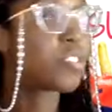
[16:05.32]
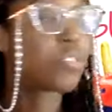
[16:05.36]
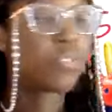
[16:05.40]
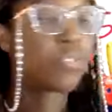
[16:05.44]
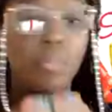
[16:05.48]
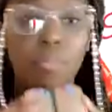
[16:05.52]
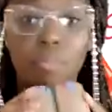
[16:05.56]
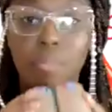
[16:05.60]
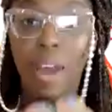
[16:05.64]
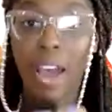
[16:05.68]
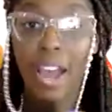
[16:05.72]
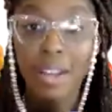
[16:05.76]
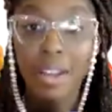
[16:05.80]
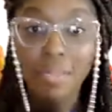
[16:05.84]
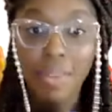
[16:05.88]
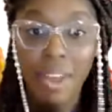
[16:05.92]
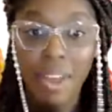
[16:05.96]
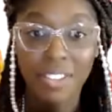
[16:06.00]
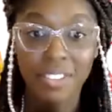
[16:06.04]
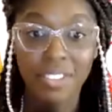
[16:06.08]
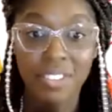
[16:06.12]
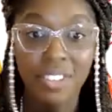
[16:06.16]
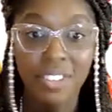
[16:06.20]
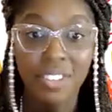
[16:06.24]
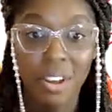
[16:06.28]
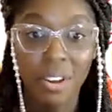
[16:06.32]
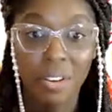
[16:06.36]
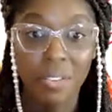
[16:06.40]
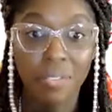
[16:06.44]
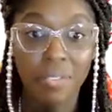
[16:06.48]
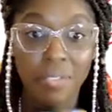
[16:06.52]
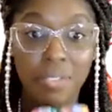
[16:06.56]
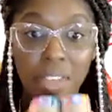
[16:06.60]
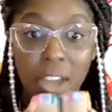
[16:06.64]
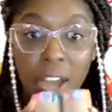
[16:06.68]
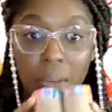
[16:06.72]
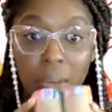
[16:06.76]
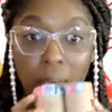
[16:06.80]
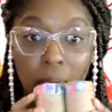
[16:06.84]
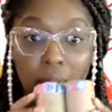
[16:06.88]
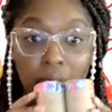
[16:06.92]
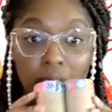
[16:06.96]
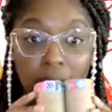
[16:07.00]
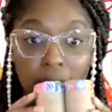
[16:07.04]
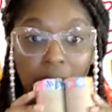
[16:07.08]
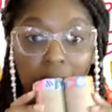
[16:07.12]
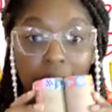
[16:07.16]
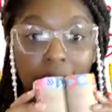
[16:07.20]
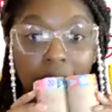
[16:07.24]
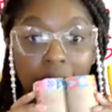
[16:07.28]
to remind myself that I'm going
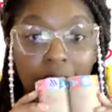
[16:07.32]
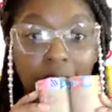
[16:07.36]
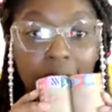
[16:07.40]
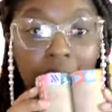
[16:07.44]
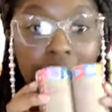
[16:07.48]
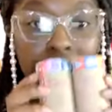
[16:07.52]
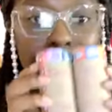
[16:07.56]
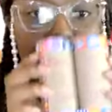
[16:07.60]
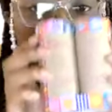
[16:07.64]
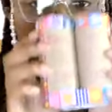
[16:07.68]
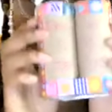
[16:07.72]
to keep